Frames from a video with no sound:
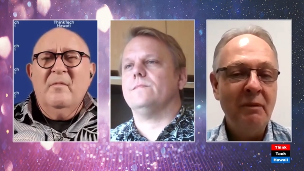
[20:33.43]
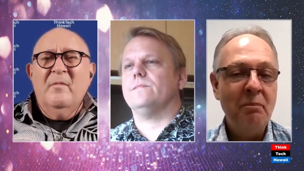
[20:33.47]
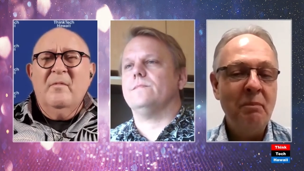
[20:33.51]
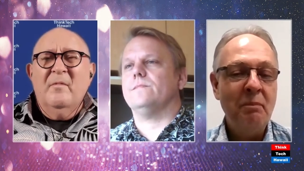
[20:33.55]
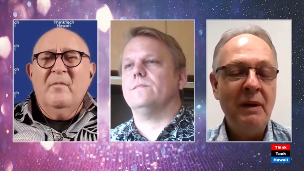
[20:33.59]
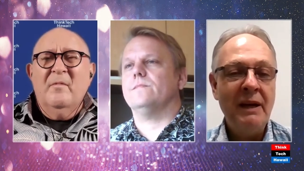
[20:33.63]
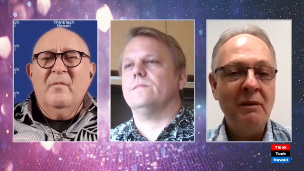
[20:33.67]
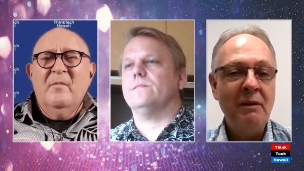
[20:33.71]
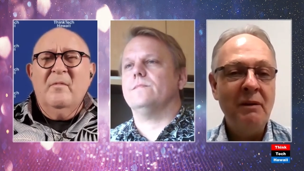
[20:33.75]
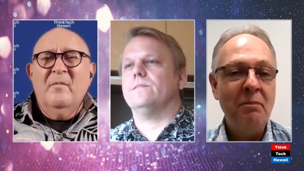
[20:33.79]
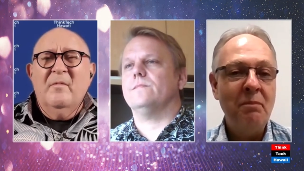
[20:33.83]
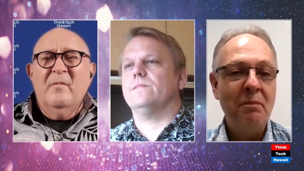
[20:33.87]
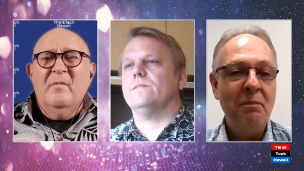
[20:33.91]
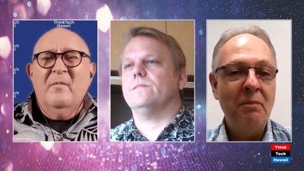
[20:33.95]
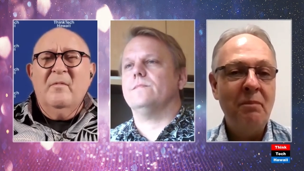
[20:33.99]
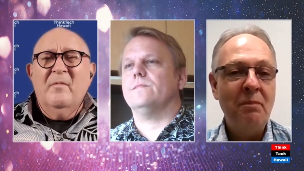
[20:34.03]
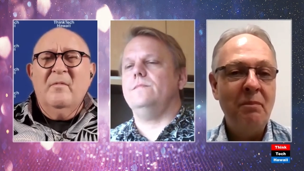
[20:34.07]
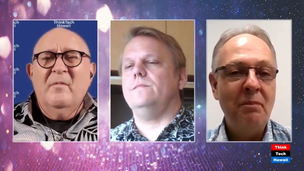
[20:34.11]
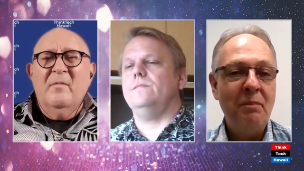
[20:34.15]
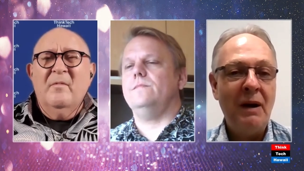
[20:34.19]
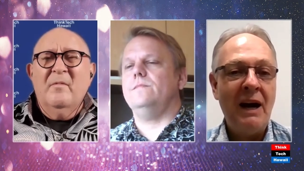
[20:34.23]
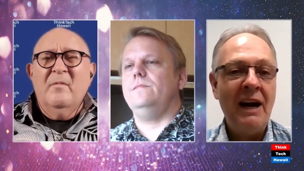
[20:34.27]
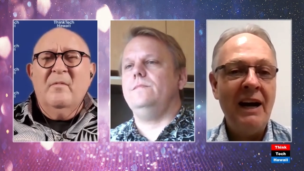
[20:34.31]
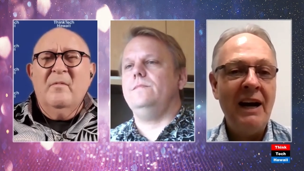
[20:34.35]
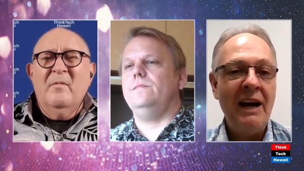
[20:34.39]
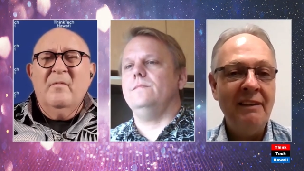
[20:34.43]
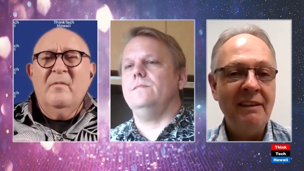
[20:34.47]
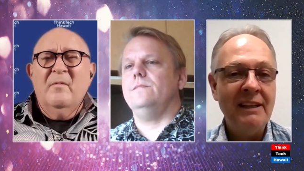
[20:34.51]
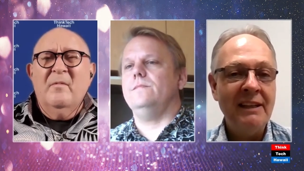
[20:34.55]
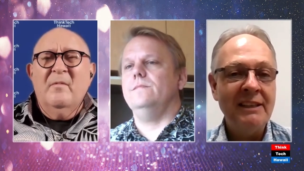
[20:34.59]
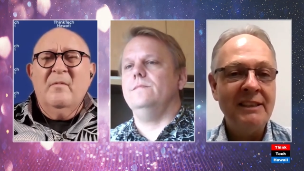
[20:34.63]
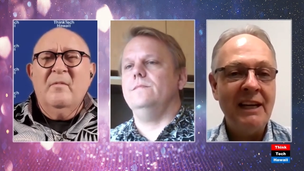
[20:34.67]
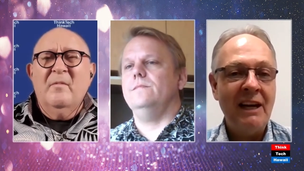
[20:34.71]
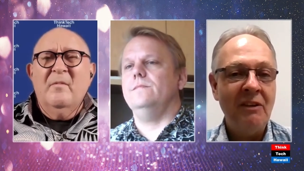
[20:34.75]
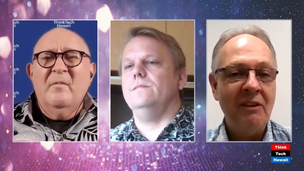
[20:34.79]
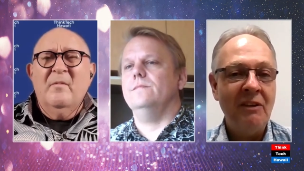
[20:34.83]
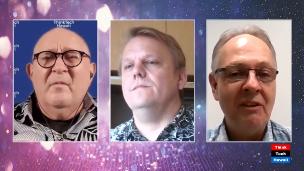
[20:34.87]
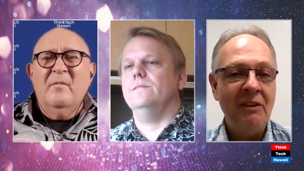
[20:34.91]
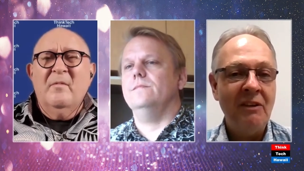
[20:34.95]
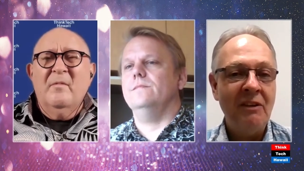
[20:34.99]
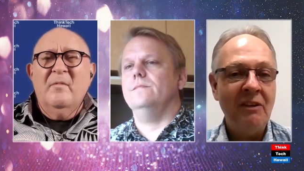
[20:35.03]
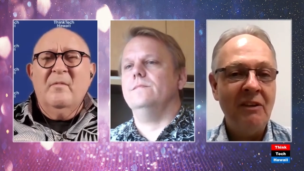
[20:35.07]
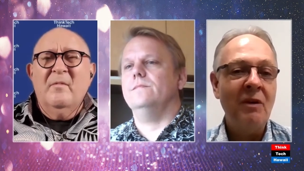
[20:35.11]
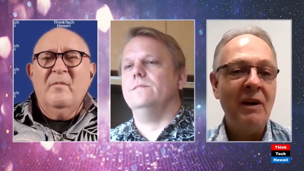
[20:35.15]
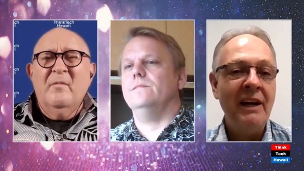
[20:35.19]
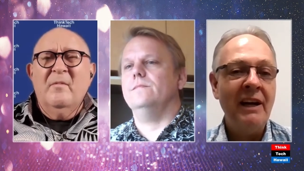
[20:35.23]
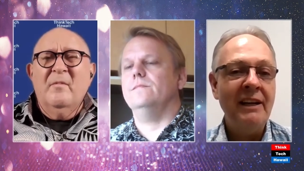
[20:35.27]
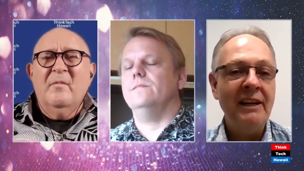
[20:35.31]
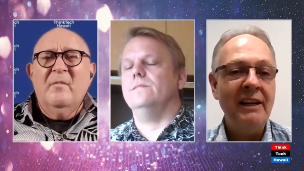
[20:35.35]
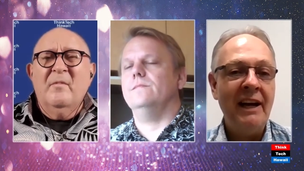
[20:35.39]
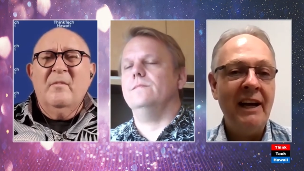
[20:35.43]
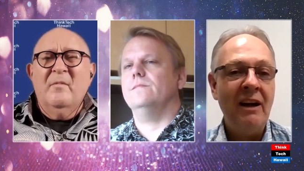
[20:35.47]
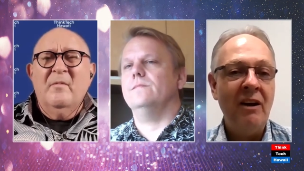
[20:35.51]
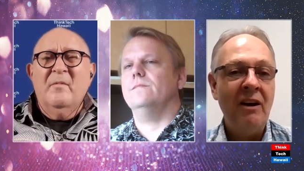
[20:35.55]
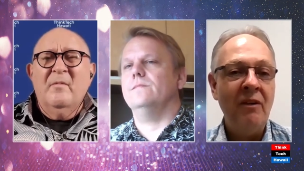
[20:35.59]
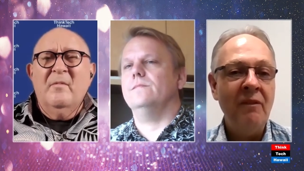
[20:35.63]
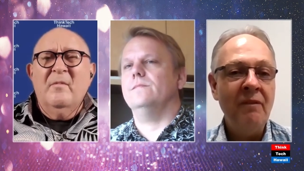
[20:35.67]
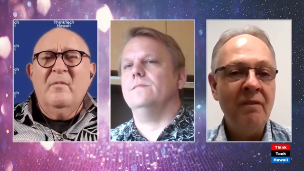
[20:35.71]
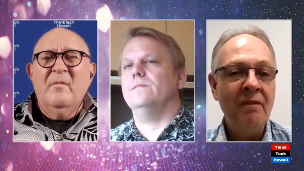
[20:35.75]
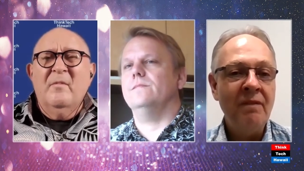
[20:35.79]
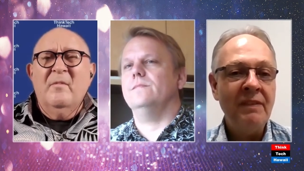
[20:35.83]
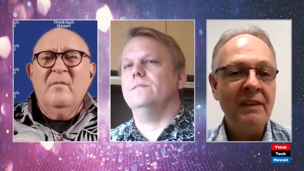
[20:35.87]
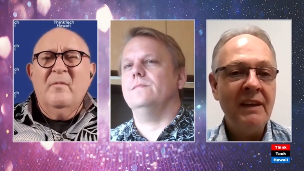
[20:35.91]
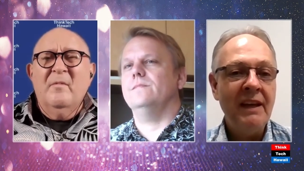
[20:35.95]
Speaker 1: big pie that's out there right now,